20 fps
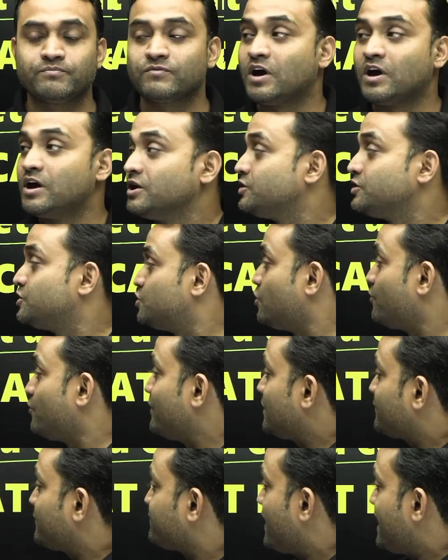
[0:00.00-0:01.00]
You will
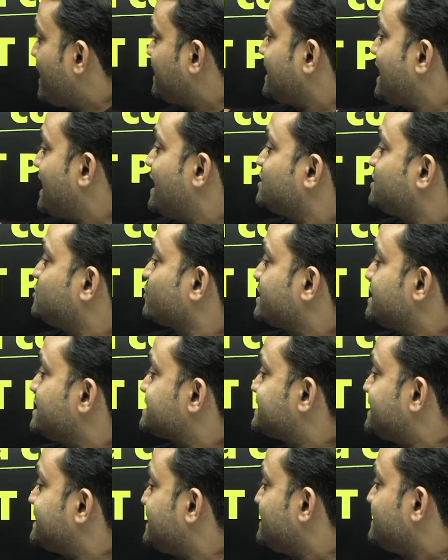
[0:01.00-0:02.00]
find, as you can
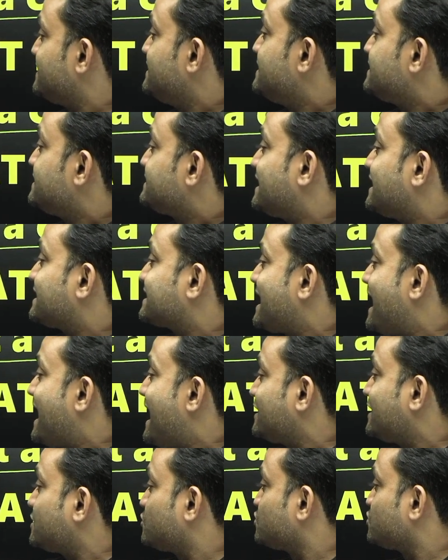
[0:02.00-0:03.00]
see, that C A
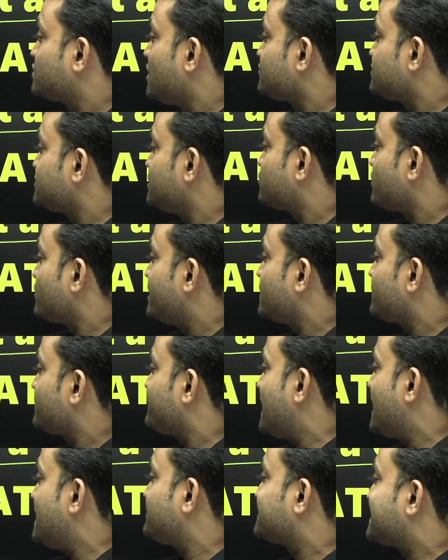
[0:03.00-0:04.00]
T two thousand
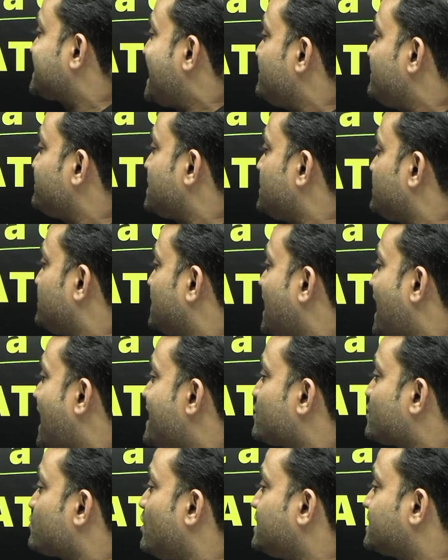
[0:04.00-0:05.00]
twenty-five timetable
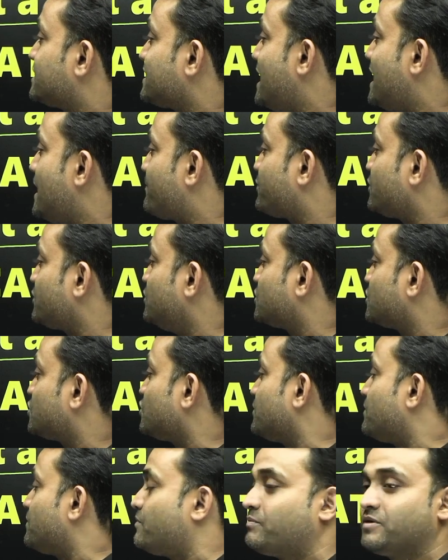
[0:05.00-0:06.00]
iQuanta April to
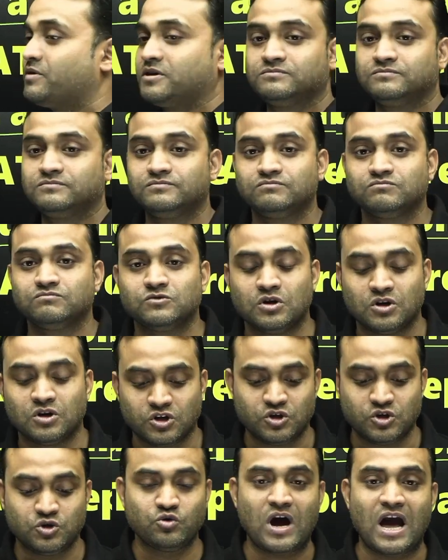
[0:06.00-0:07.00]
November.
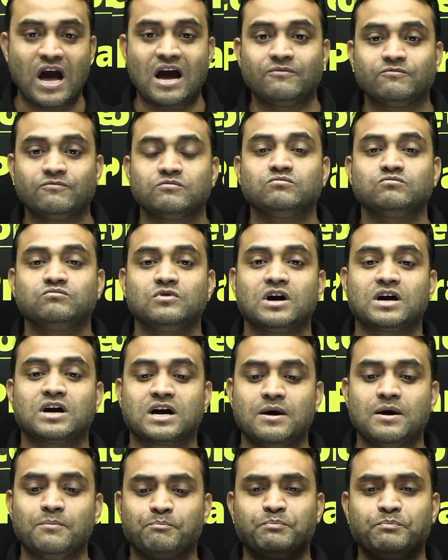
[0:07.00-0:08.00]
You have a
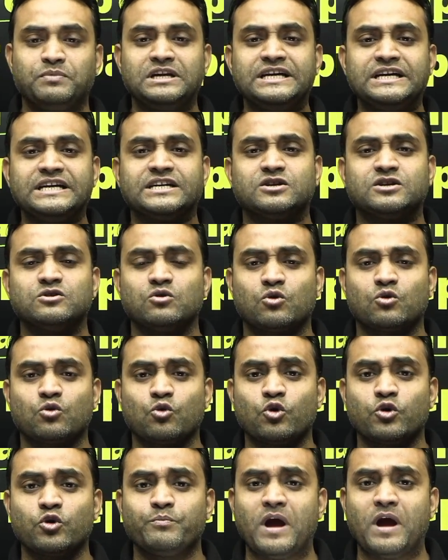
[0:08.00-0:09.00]
complete
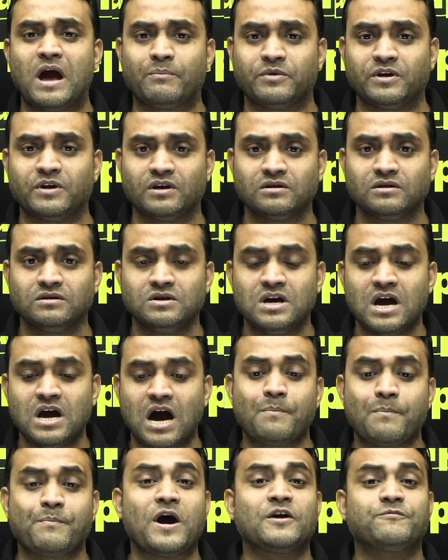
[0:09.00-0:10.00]
roadmap here.
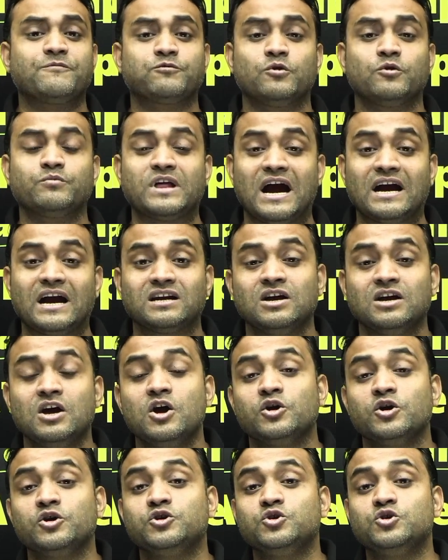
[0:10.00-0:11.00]
Apart from that,
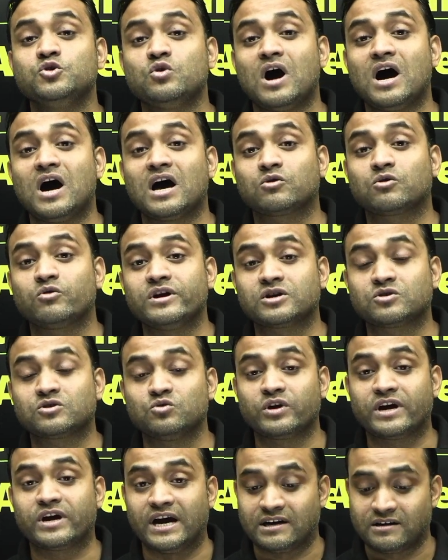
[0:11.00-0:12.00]
you are going to
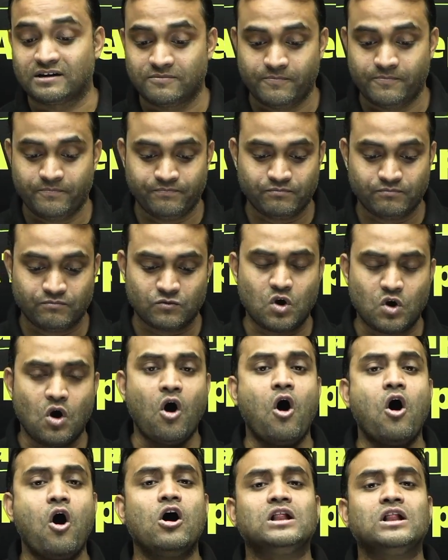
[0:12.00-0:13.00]
get
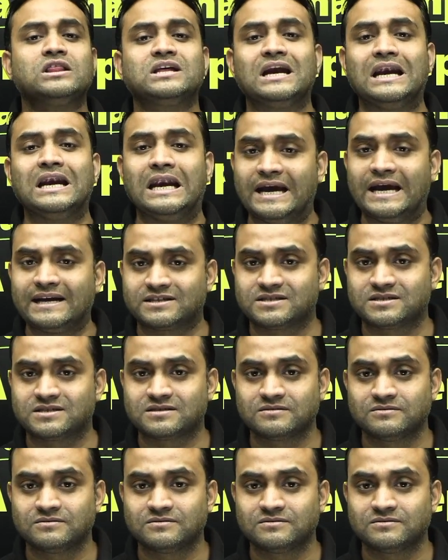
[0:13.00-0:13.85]
all the links